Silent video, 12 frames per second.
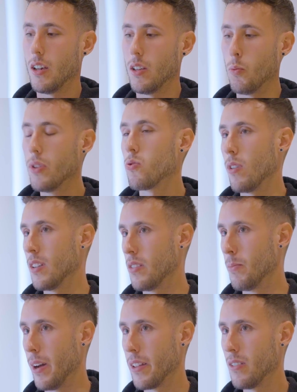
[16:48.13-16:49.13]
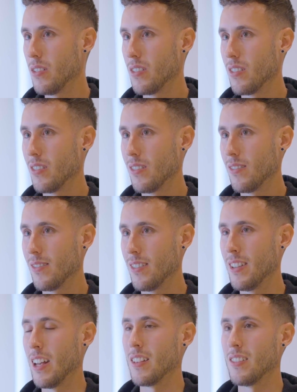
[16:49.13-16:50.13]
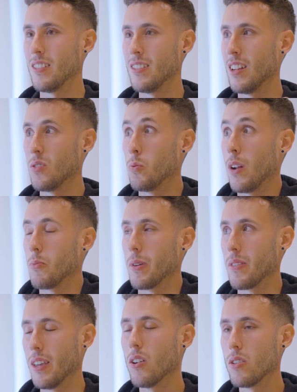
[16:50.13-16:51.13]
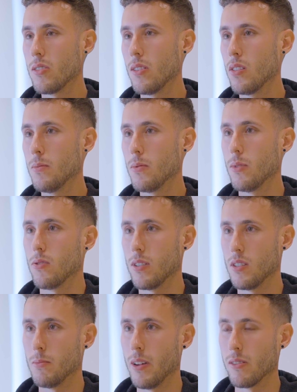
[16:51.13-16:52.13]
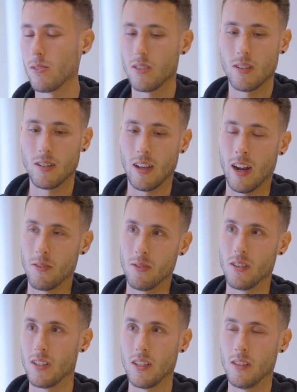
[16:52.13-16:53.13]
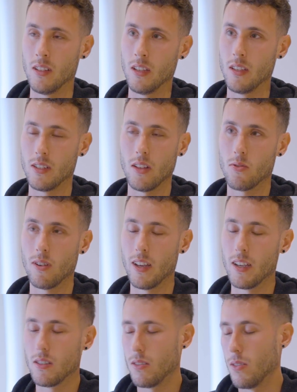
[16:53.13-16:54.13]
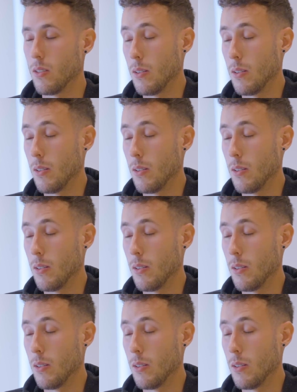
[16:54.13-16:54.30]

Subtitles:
We trust the miners. That's what we think on Ethereum. We trust the miners. Are they decentralized?